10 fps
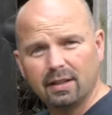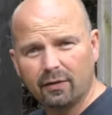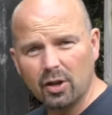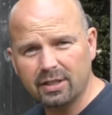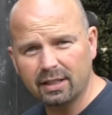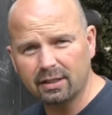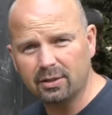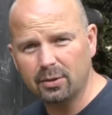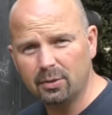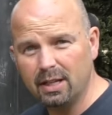First thing to
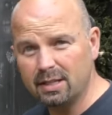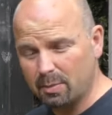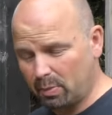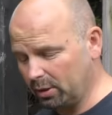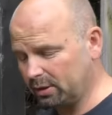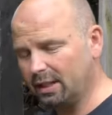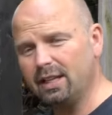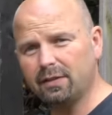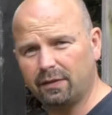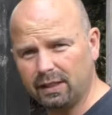do is to put
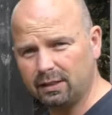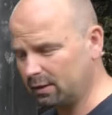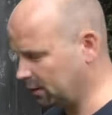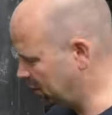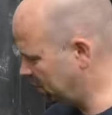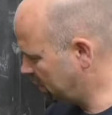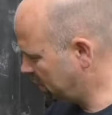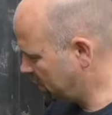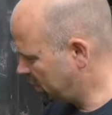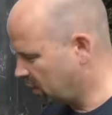a fitting
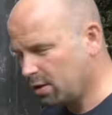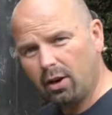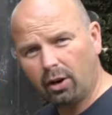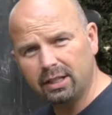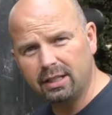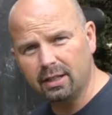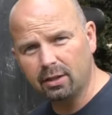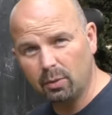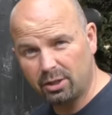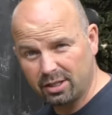on here,
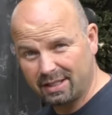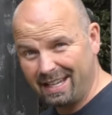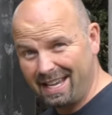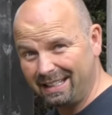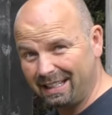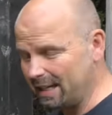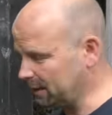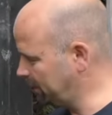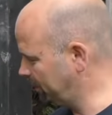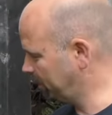which is the inlet.